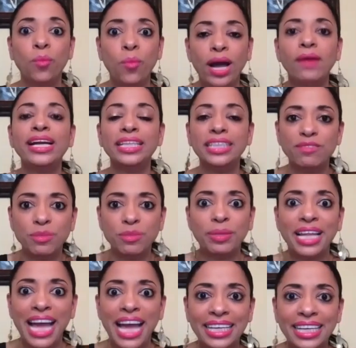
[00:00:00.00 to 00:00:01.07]
Well, he loves
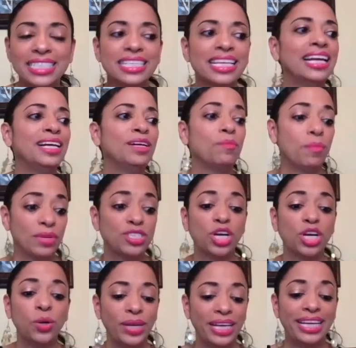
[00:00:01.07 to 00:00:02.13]
planets.
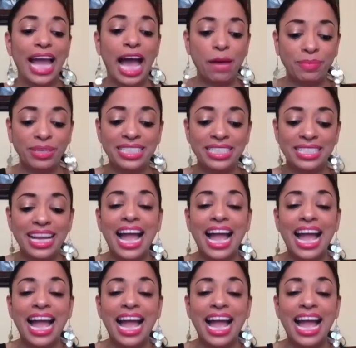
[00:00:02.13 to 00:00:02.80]
So he happens